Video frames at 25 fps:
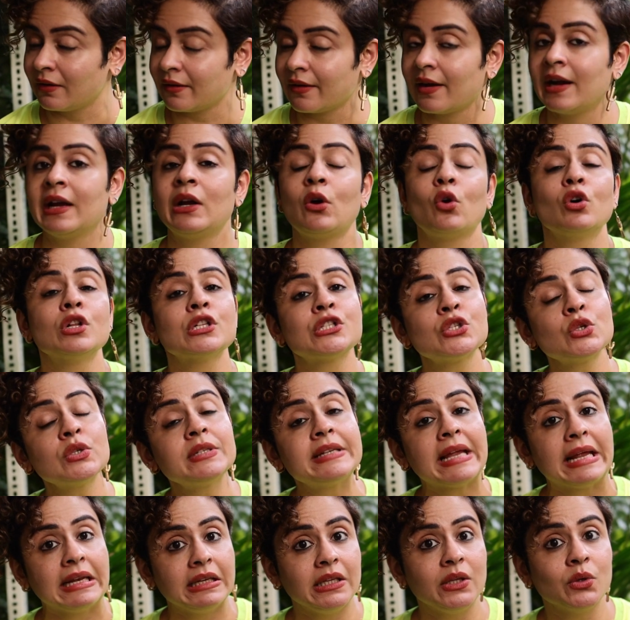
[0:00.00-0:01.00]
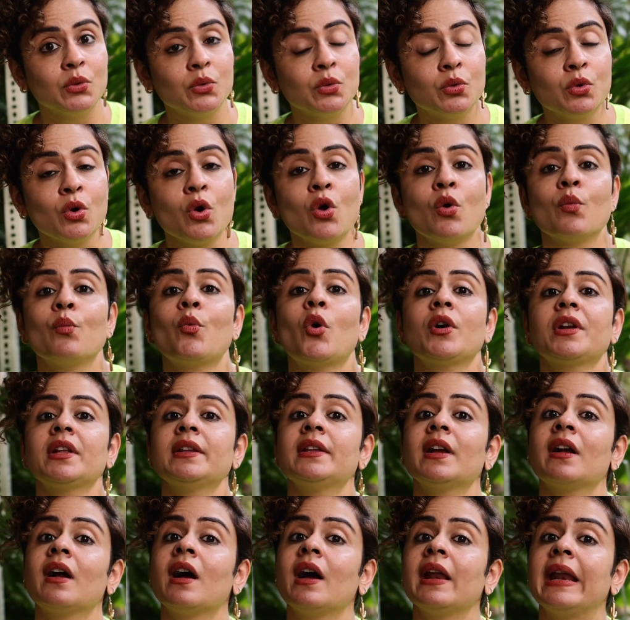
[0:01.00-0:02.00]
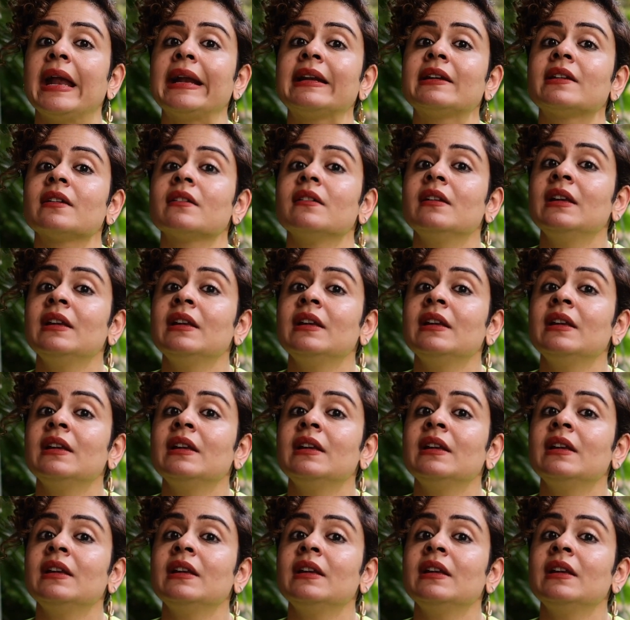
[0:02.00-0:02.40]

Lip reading: I also tell you what are the correct